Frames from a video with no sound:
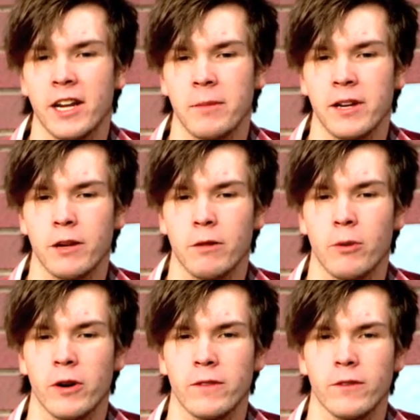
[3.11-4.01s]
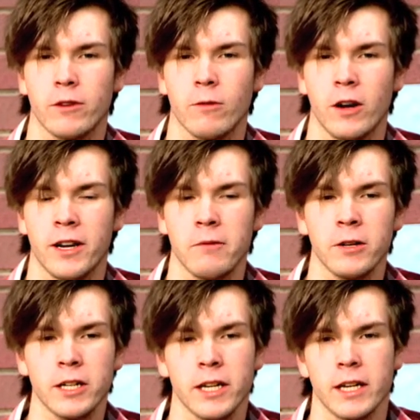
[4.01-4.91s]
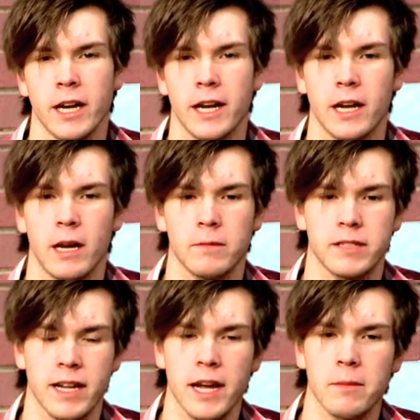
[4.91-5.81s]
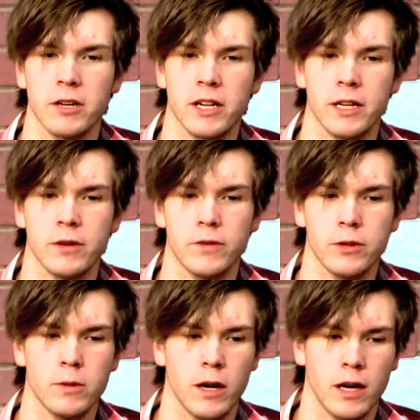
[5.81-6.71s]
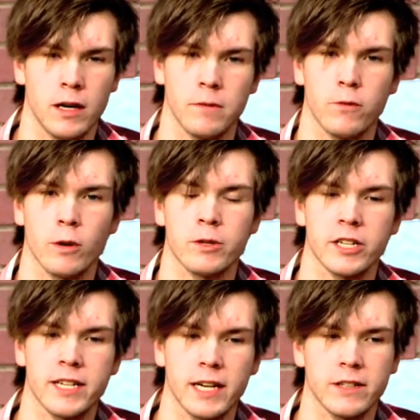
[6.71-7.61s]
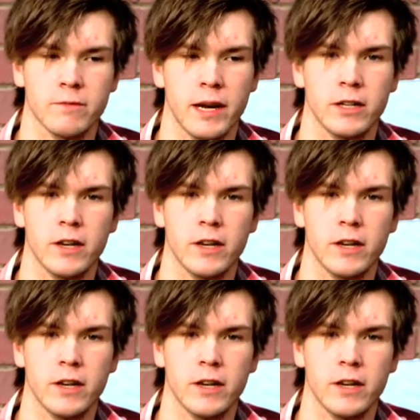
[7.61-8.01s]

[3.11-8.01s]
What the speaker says: I'm here reporting for the Run Network, and today I'm going to interview former Detective Michael